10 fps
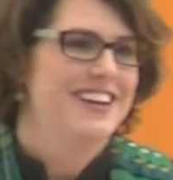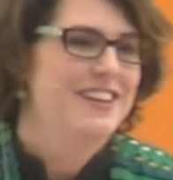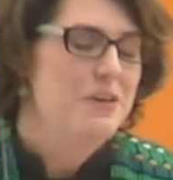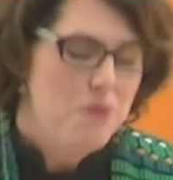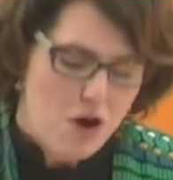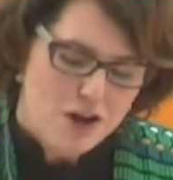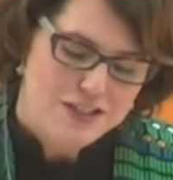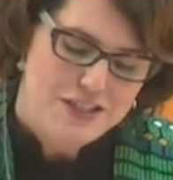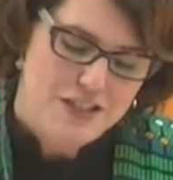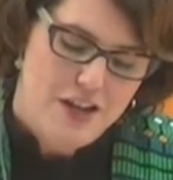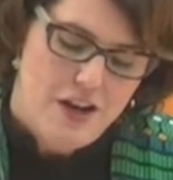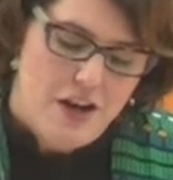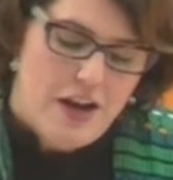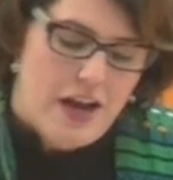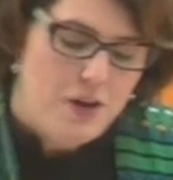the parts
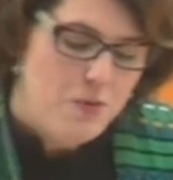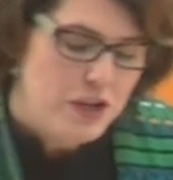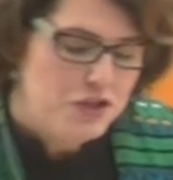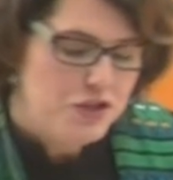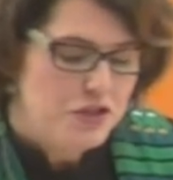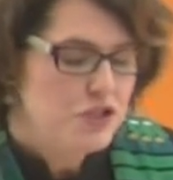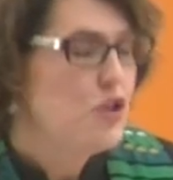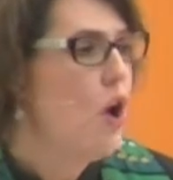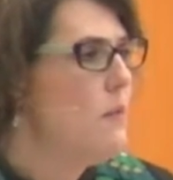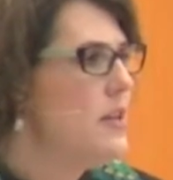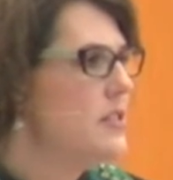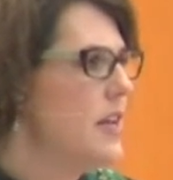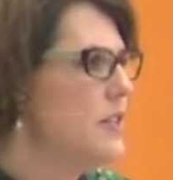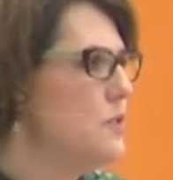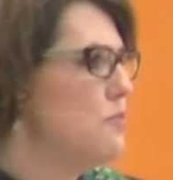in which the psalmist
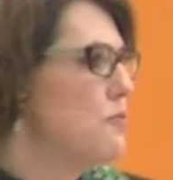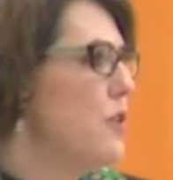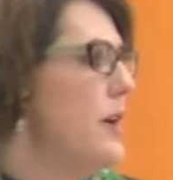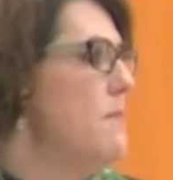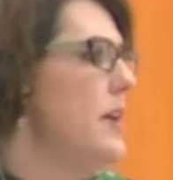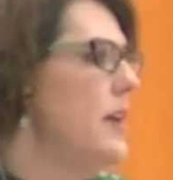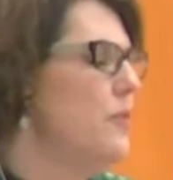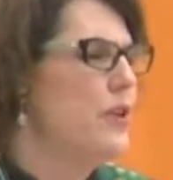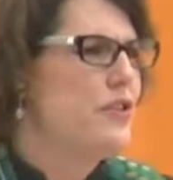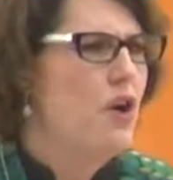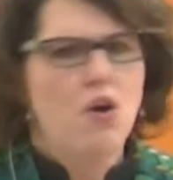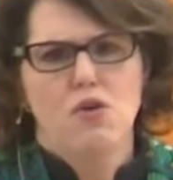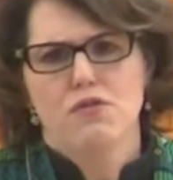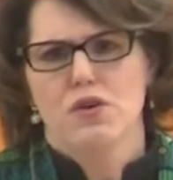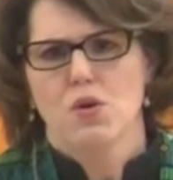is brimming with
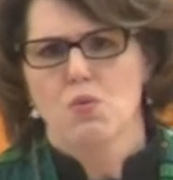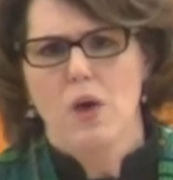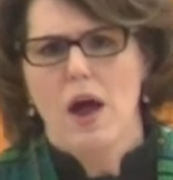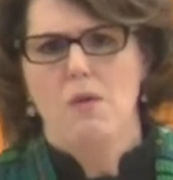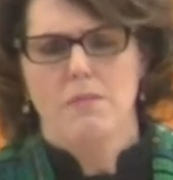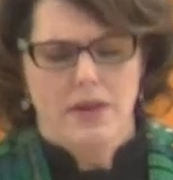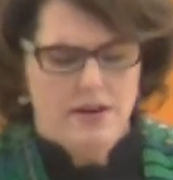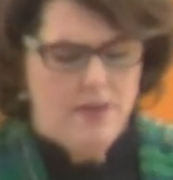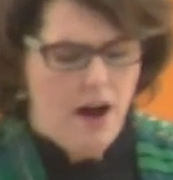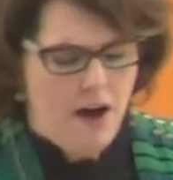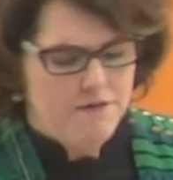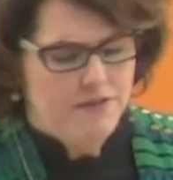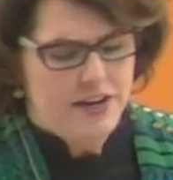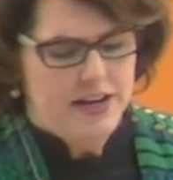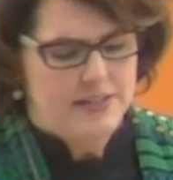overwhelming
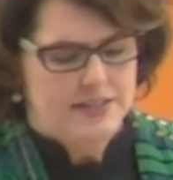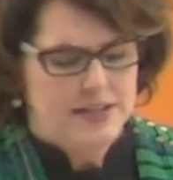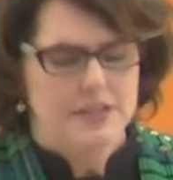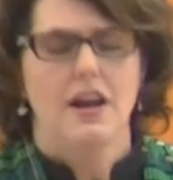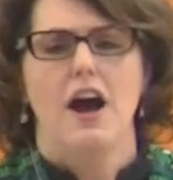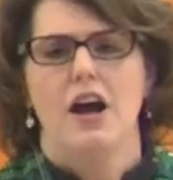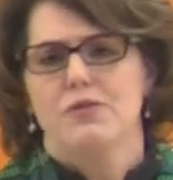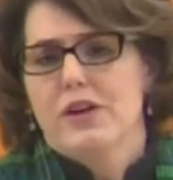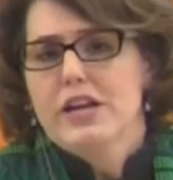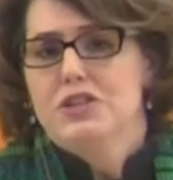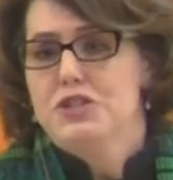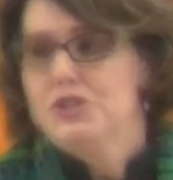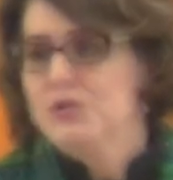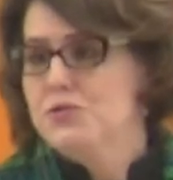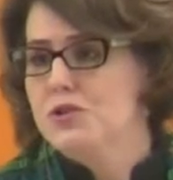confidence in God,
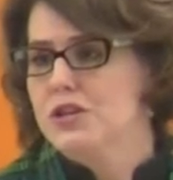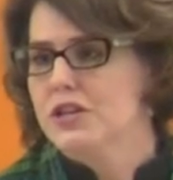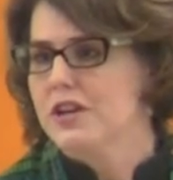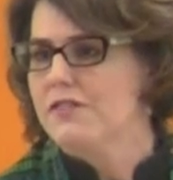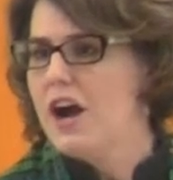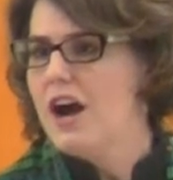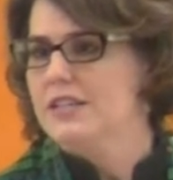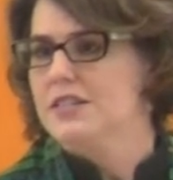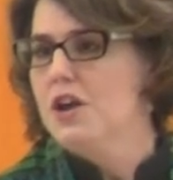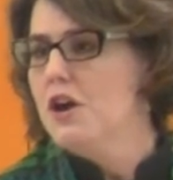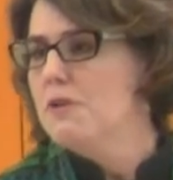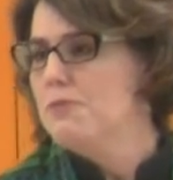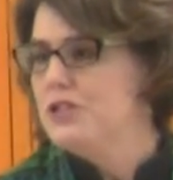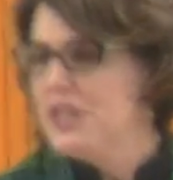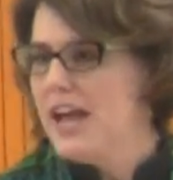reassured of God's
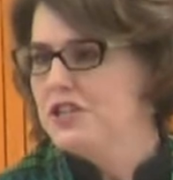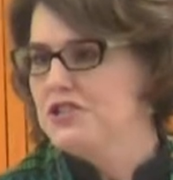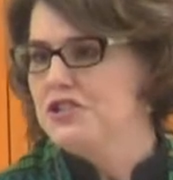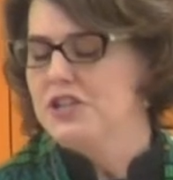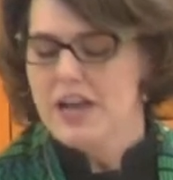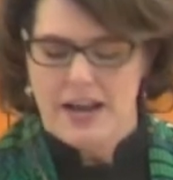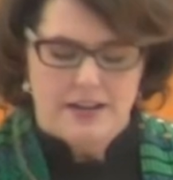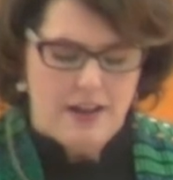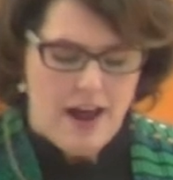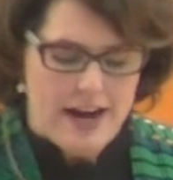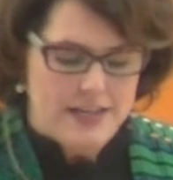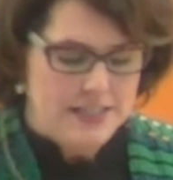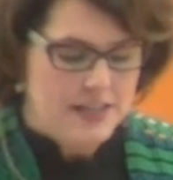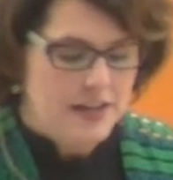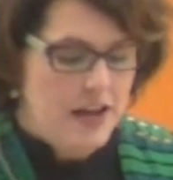protection and light.
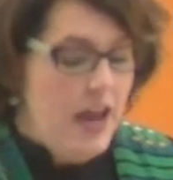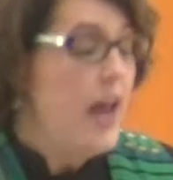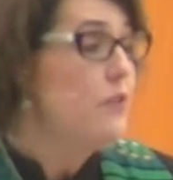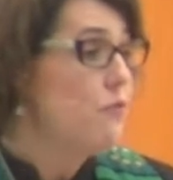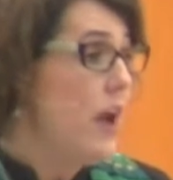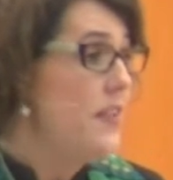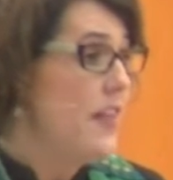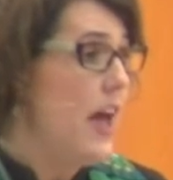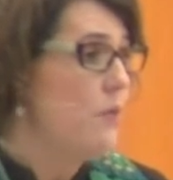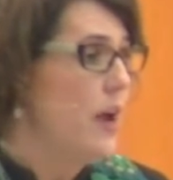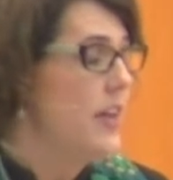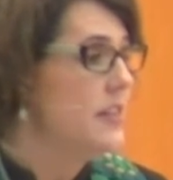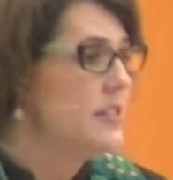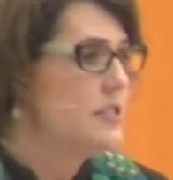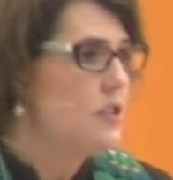And read that way,
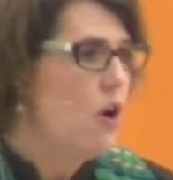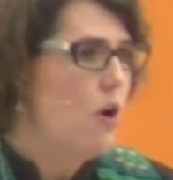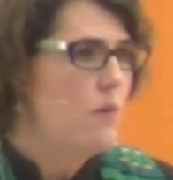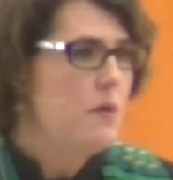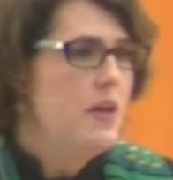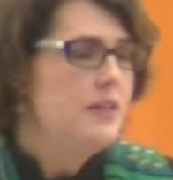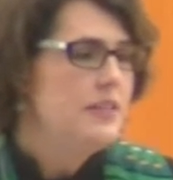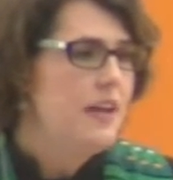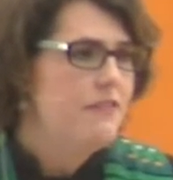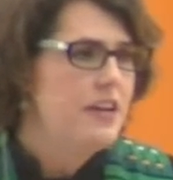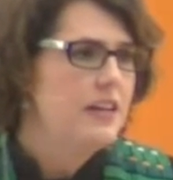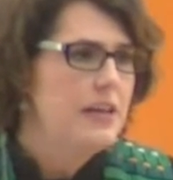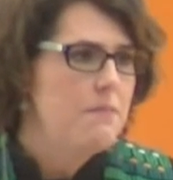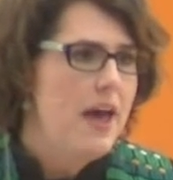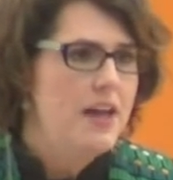this psalm
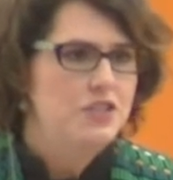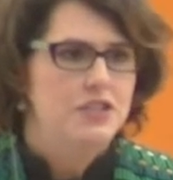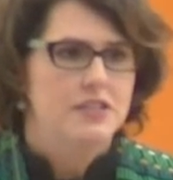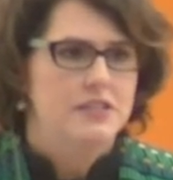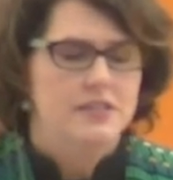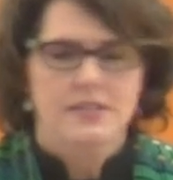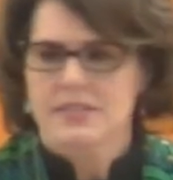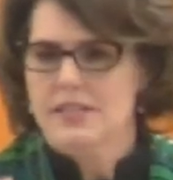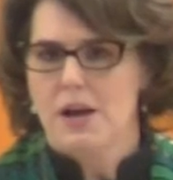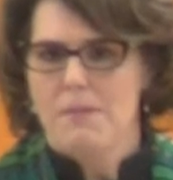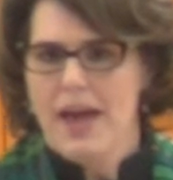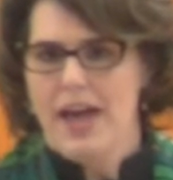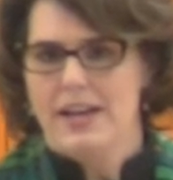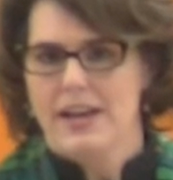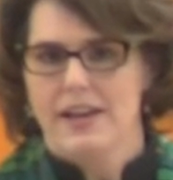definitely matches the
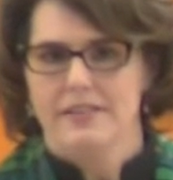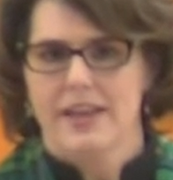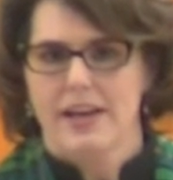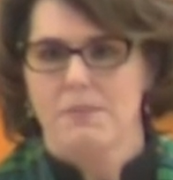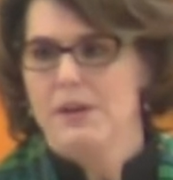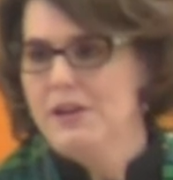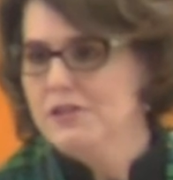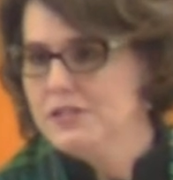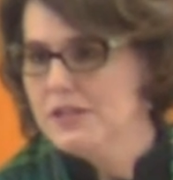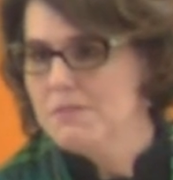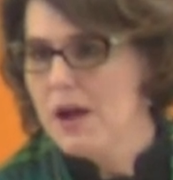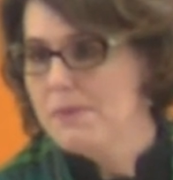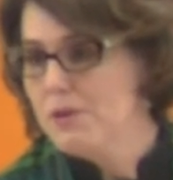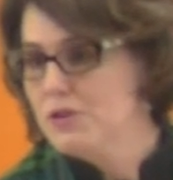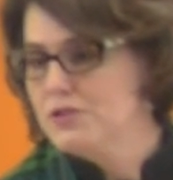subheading that appears in my
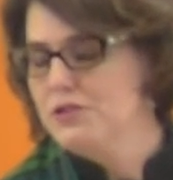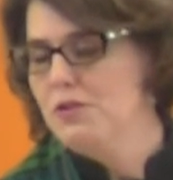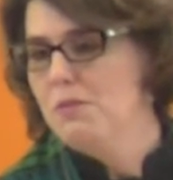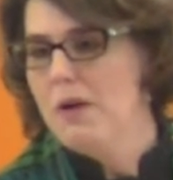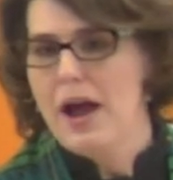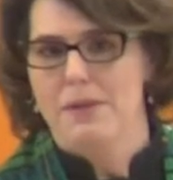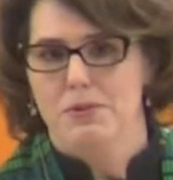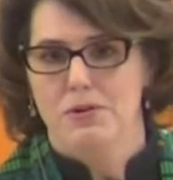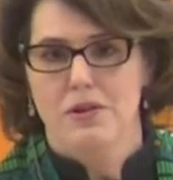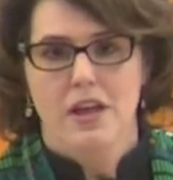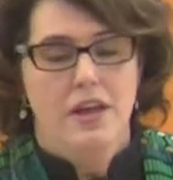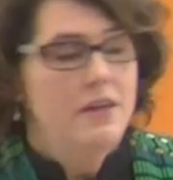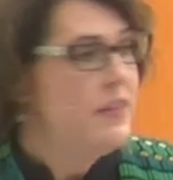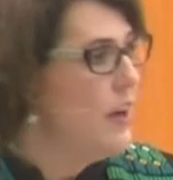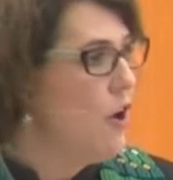personal Bible
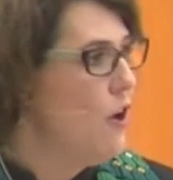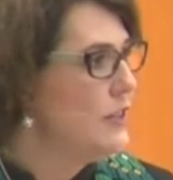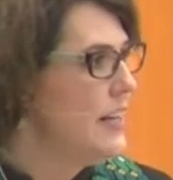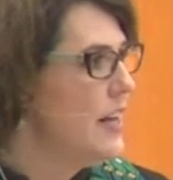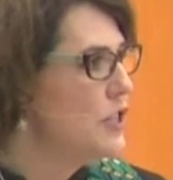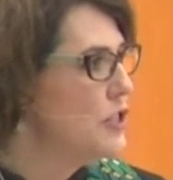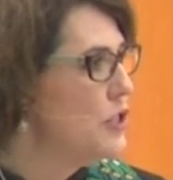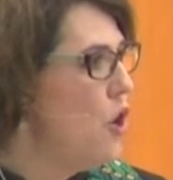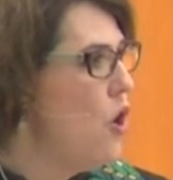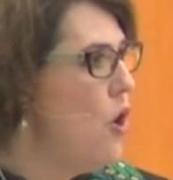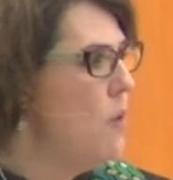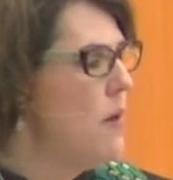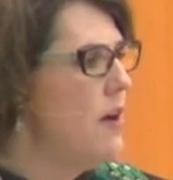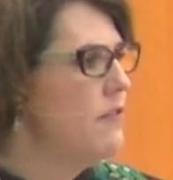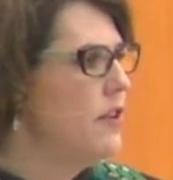that calls it a psalm
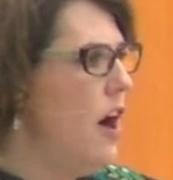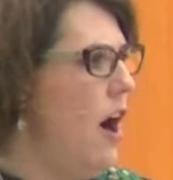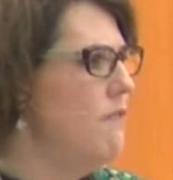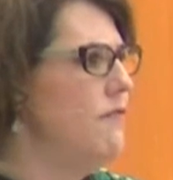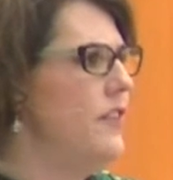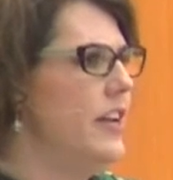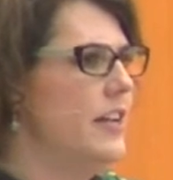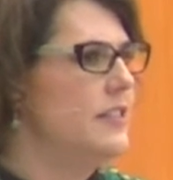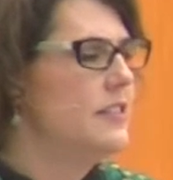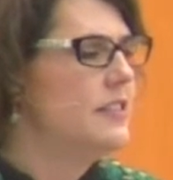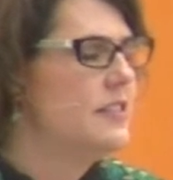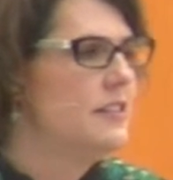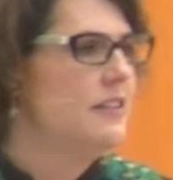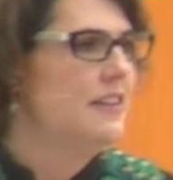of confidence.